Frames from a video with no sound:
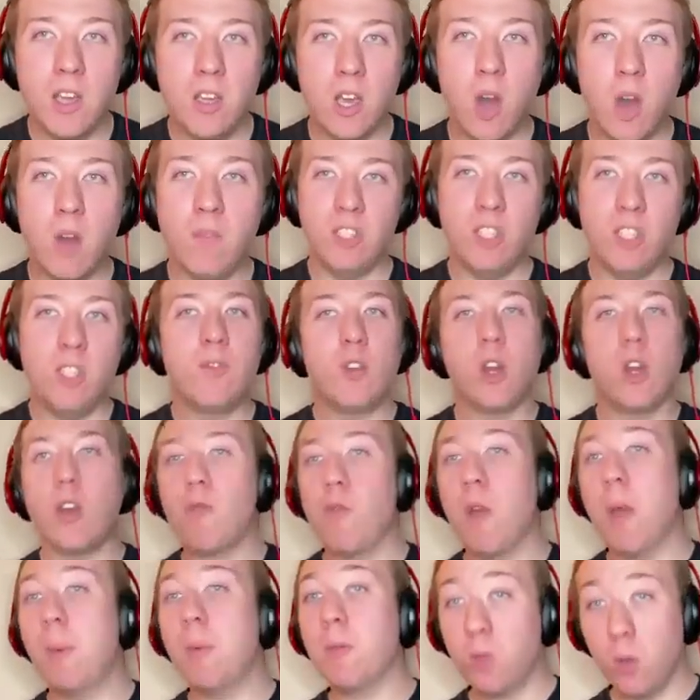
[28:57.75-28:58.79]
Obviously, you've got a
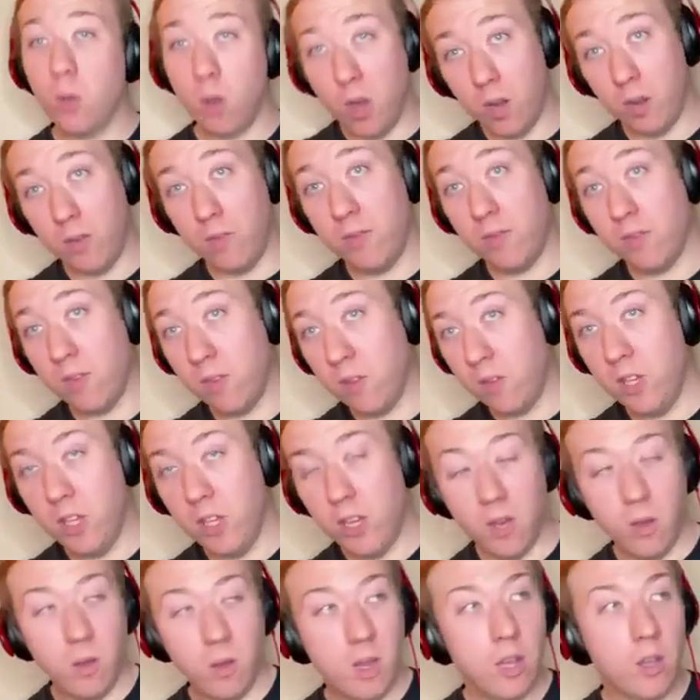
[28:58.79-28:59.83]
repertoire of
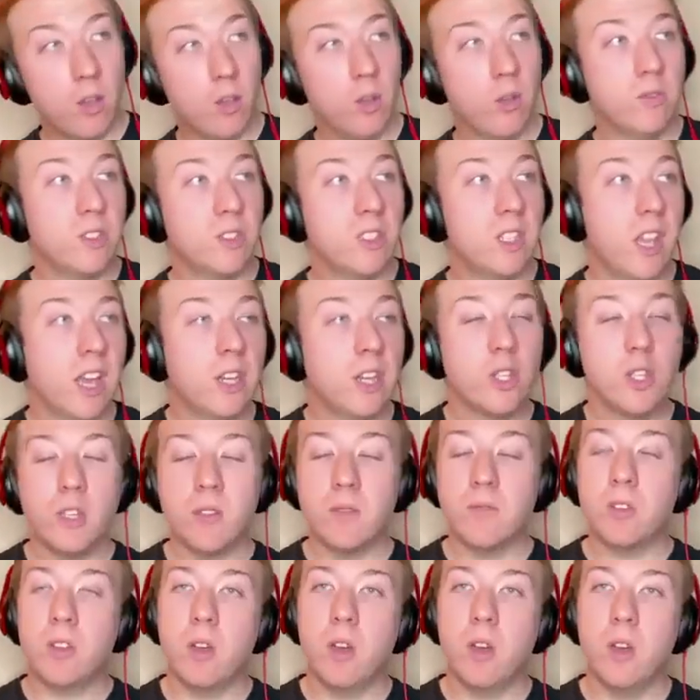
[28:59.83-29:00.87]
a good selection
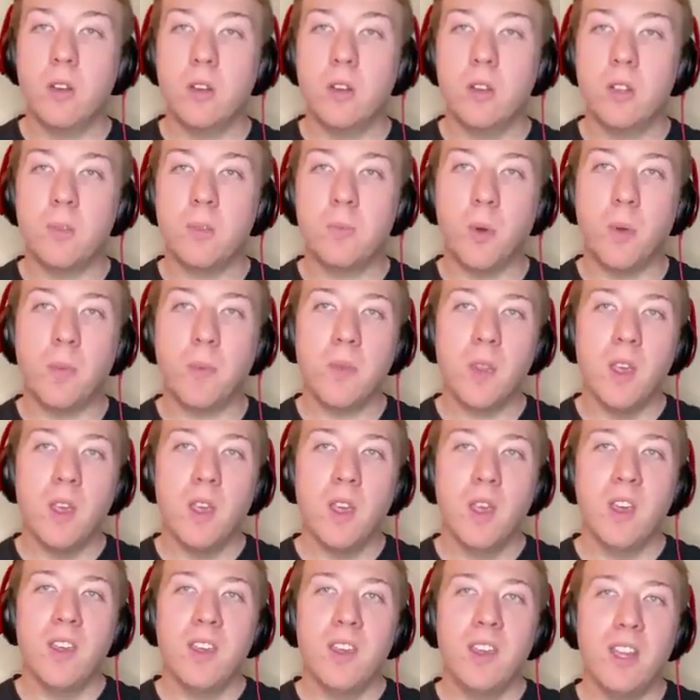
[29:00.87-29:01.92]
of songs, but
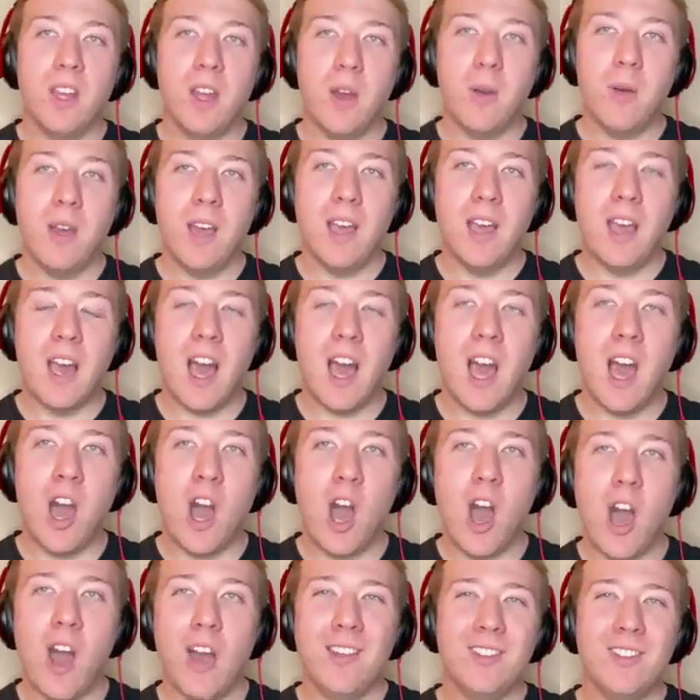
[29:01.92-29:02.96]

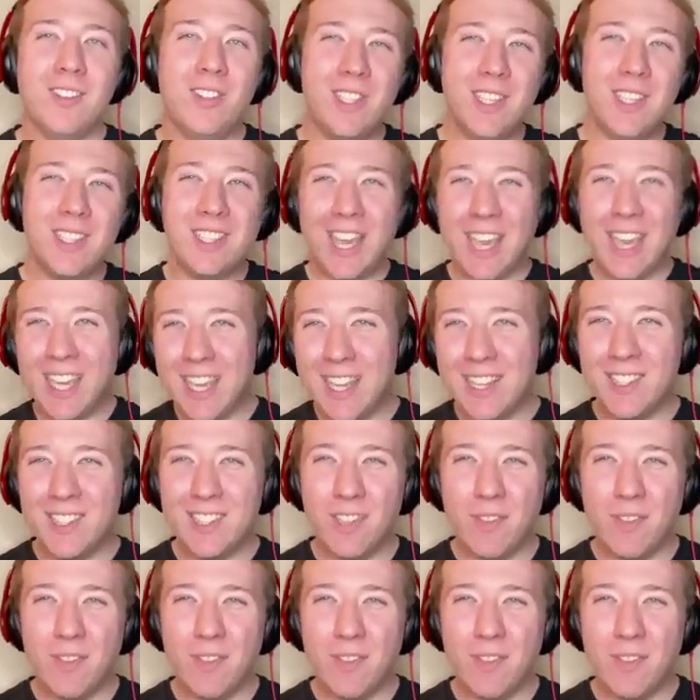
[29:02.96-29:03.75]
do you take into